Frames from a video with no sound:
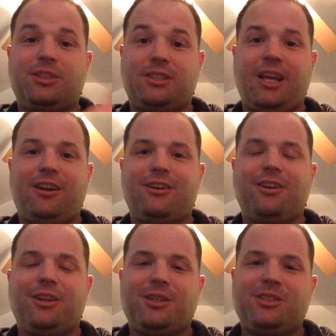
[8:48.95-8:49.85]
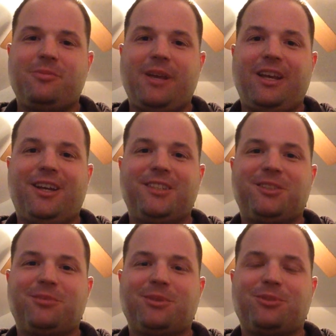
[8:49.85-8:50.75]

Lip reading: to Tanner to make customs.